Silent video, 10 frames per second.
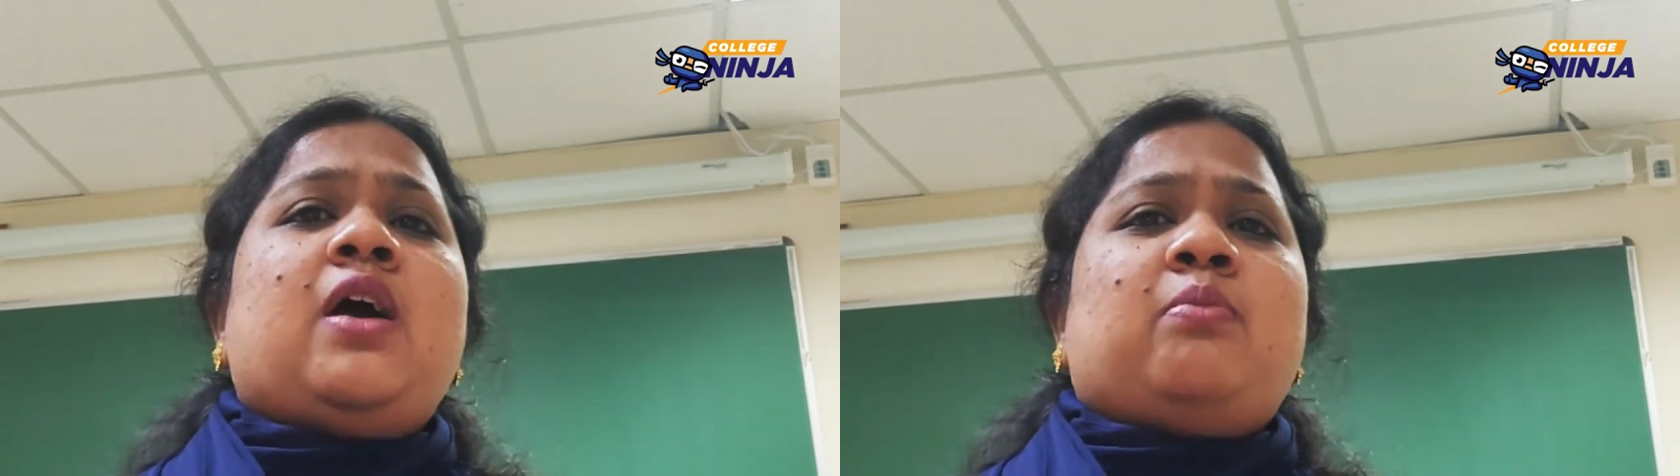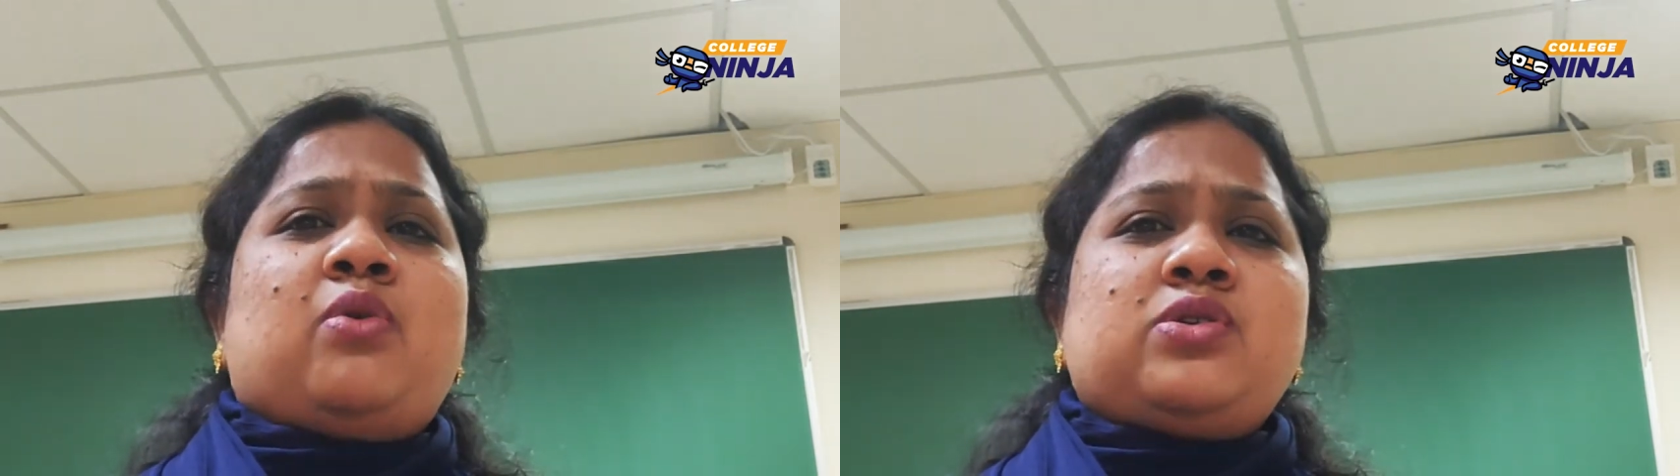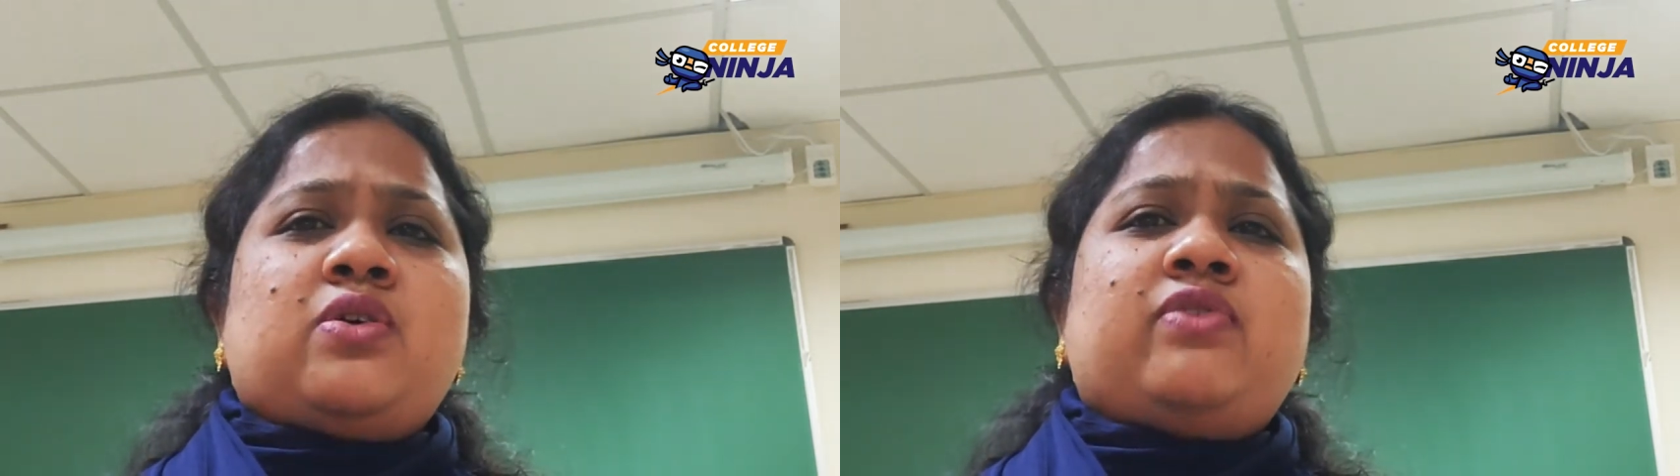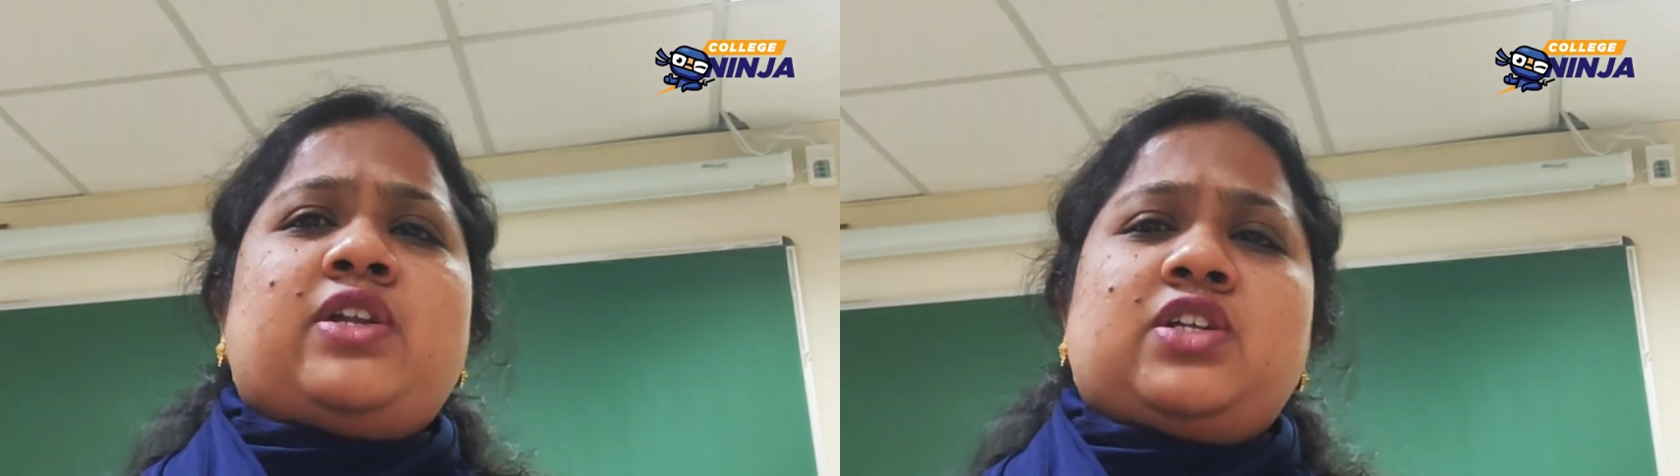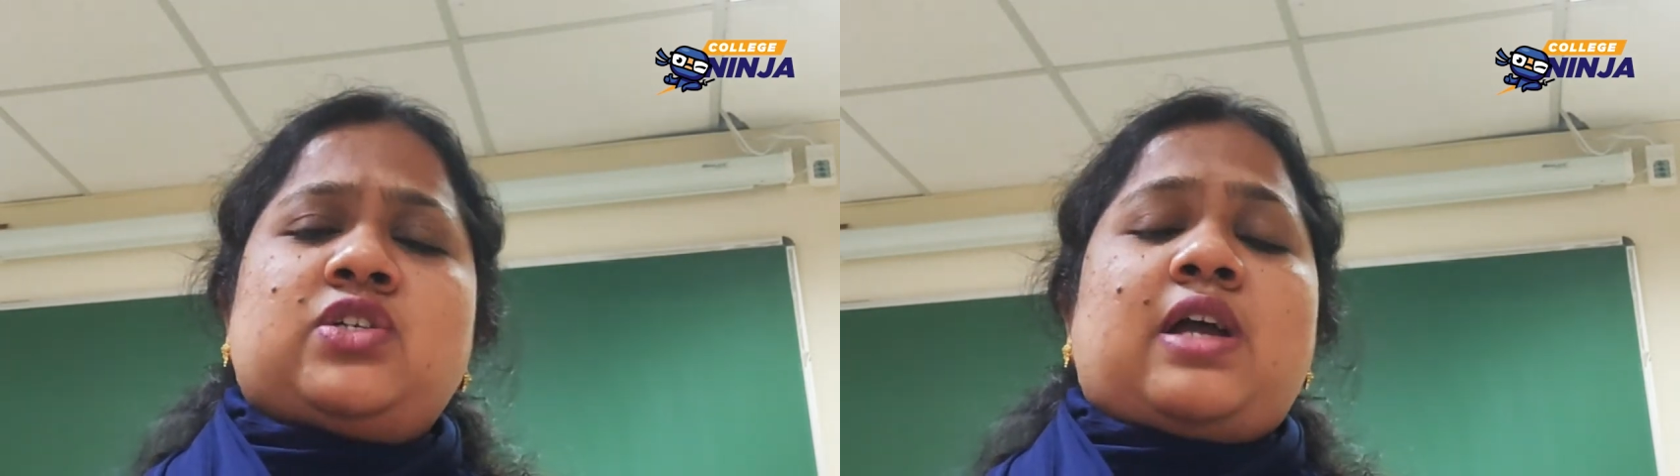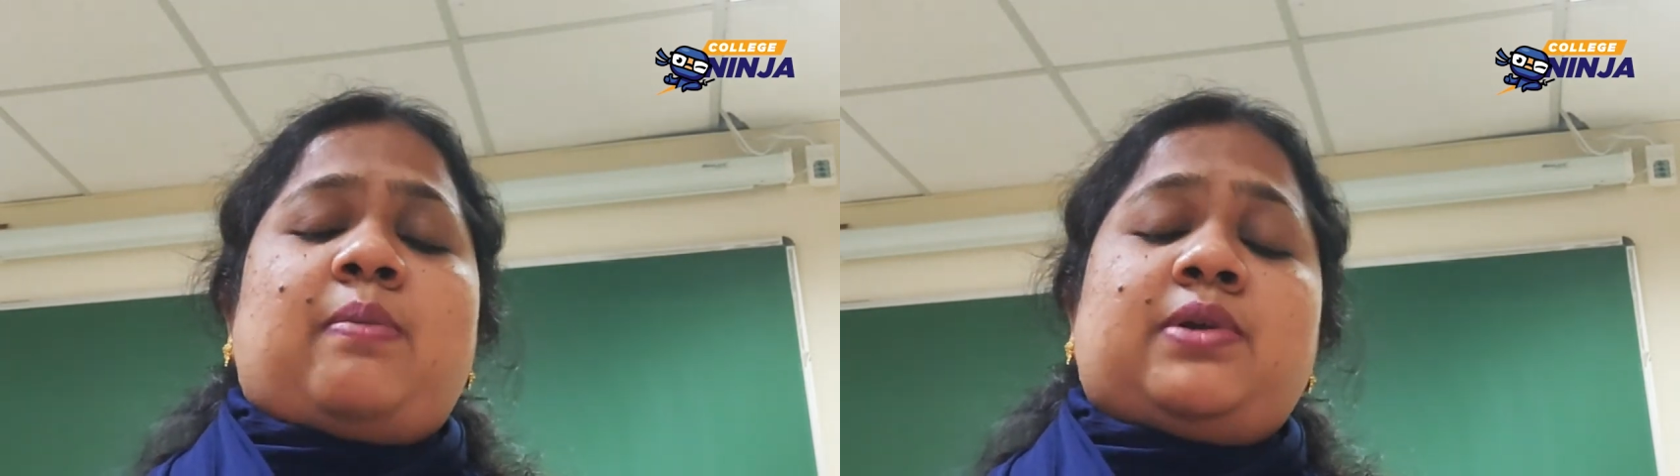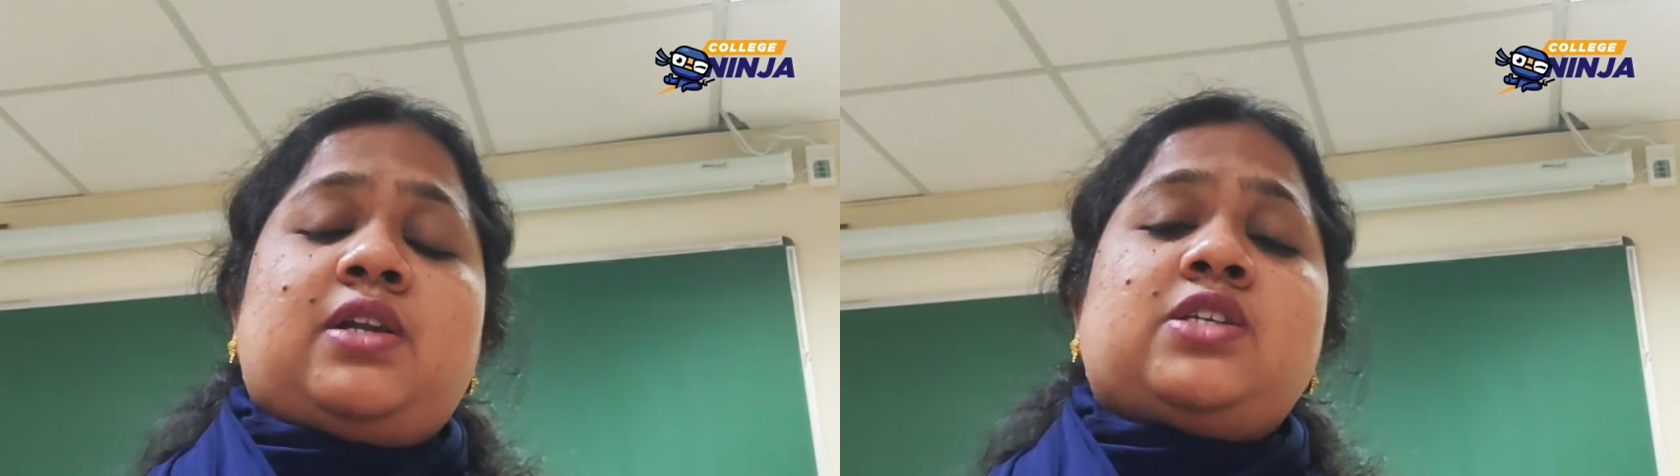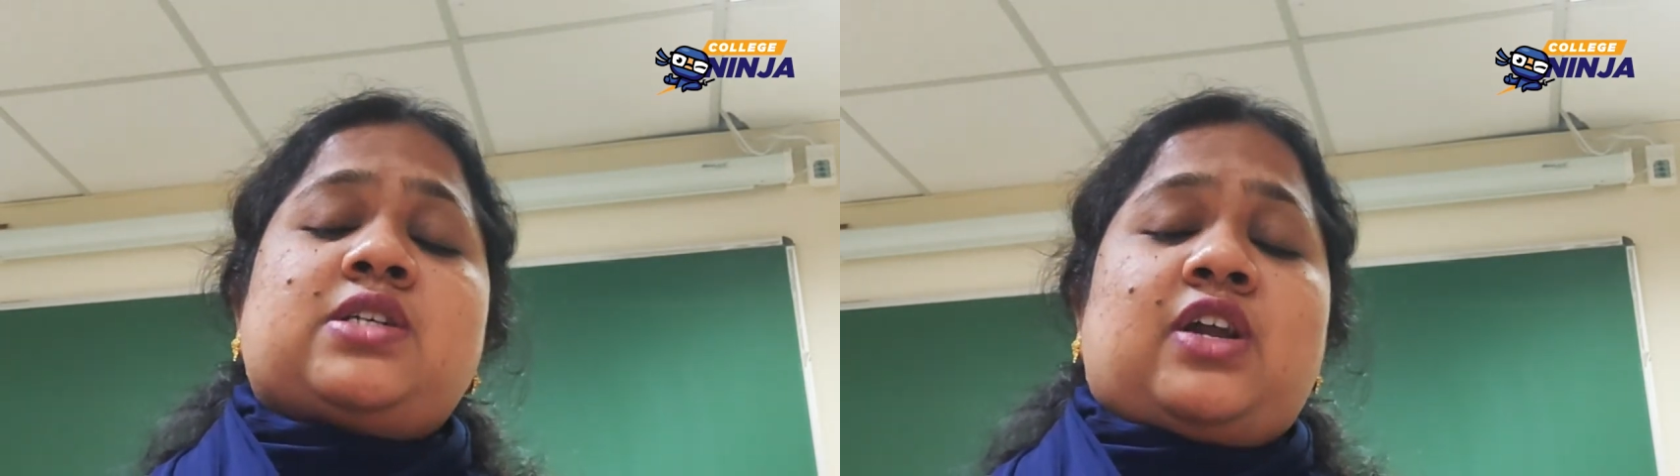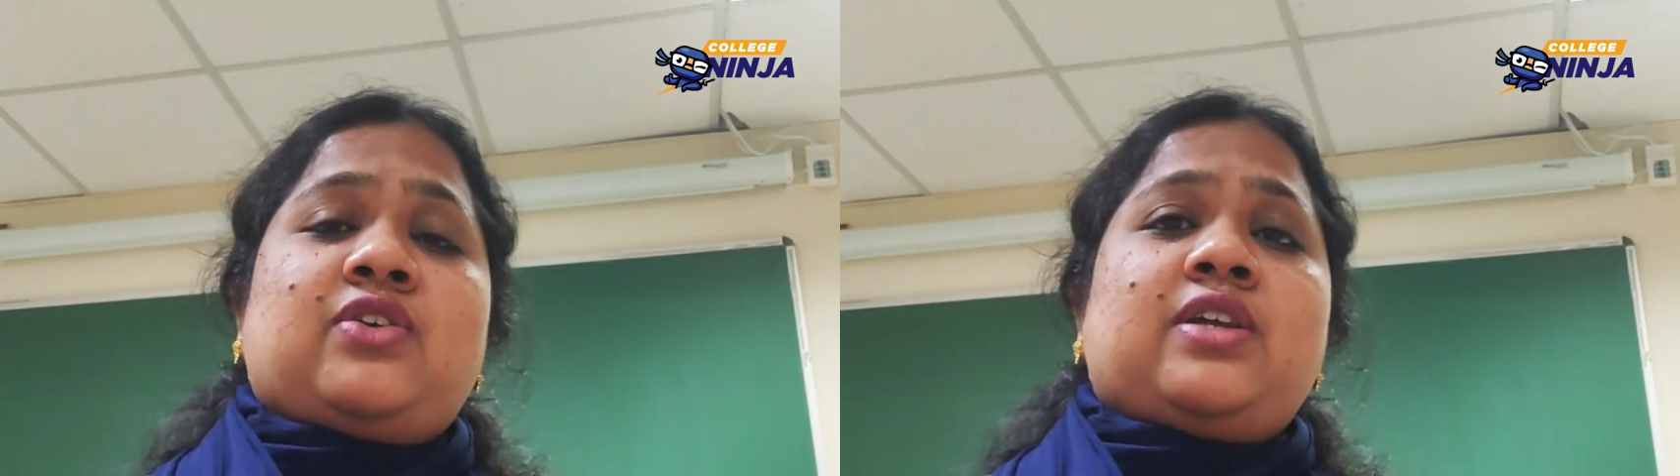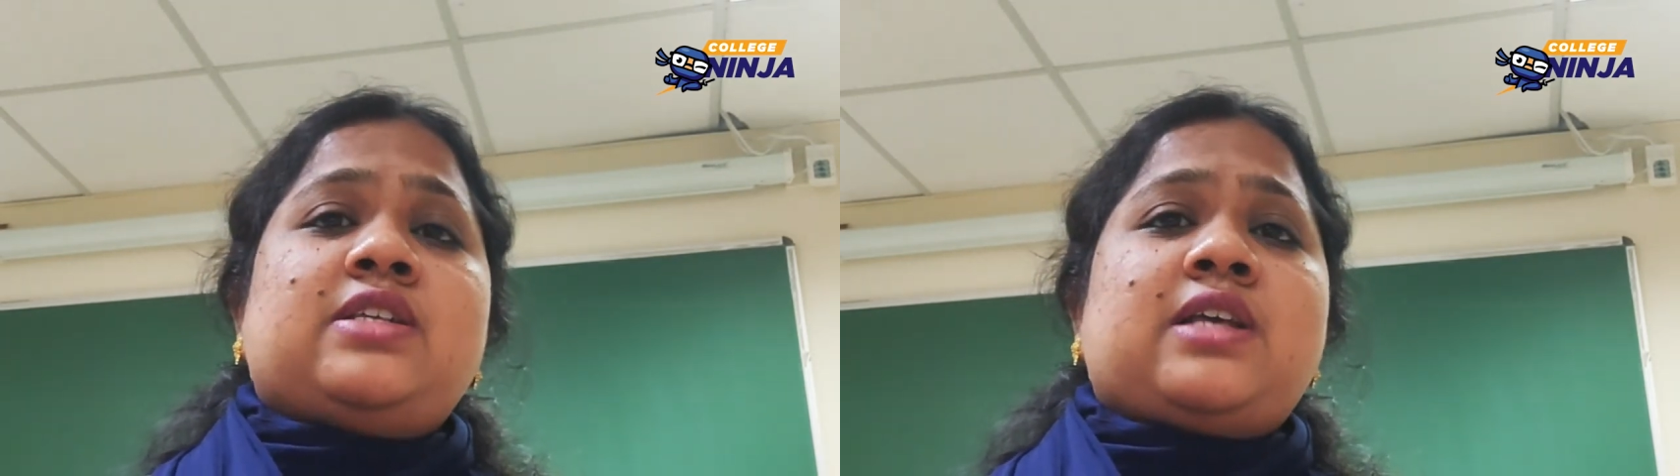most of the rich capitalist
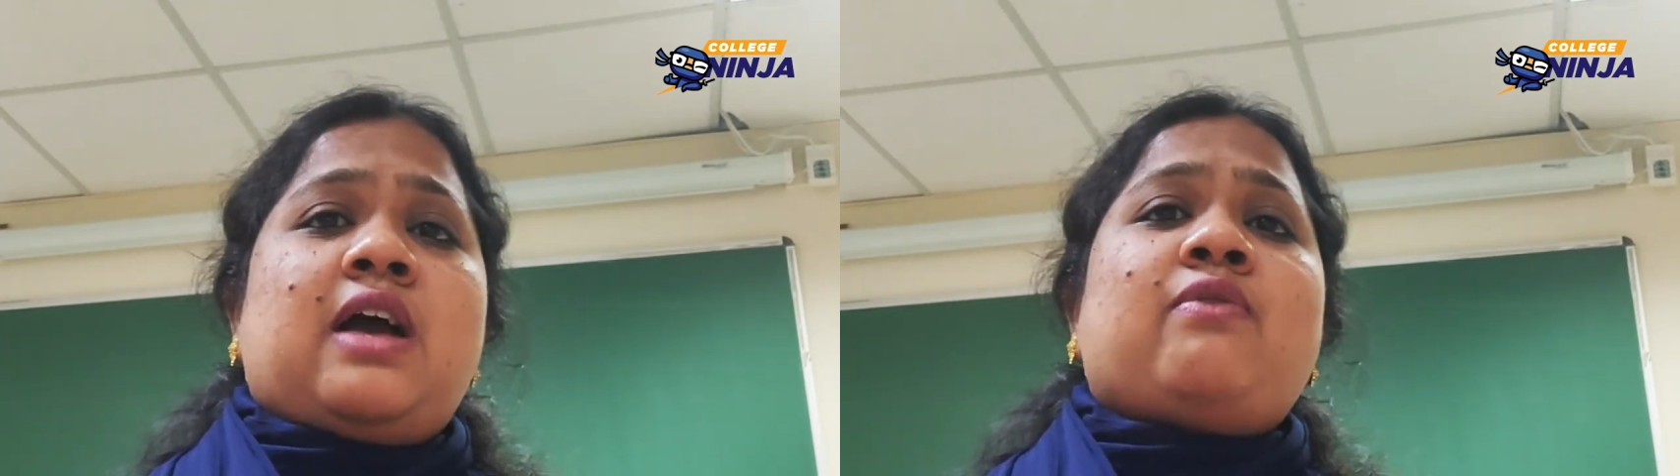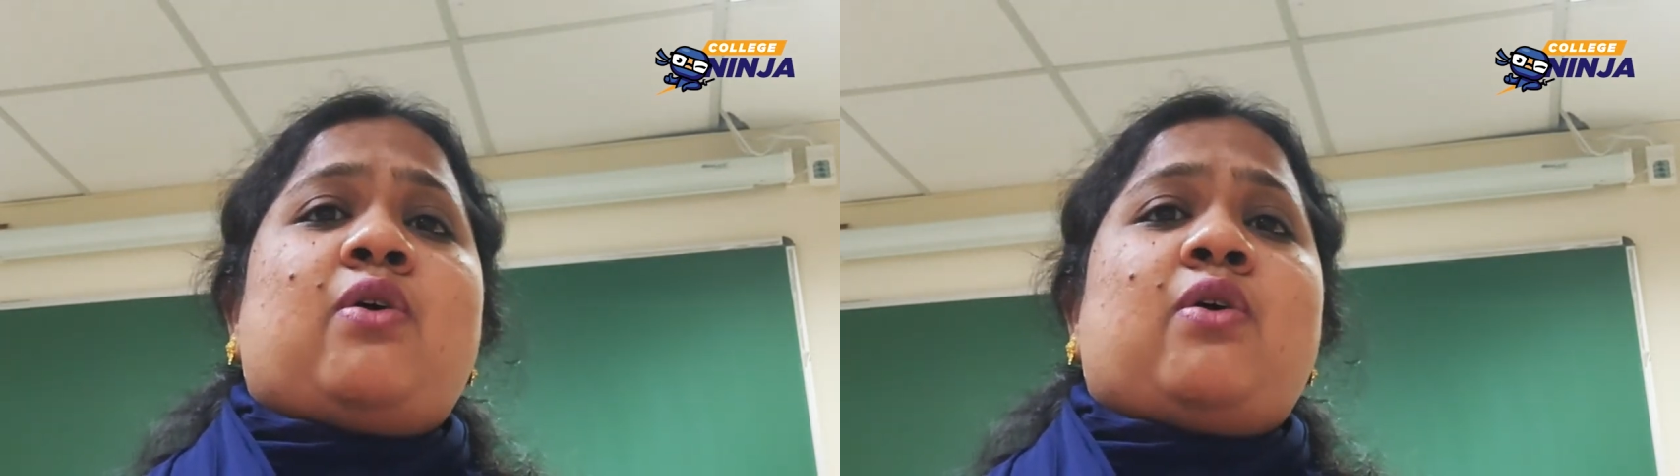countries have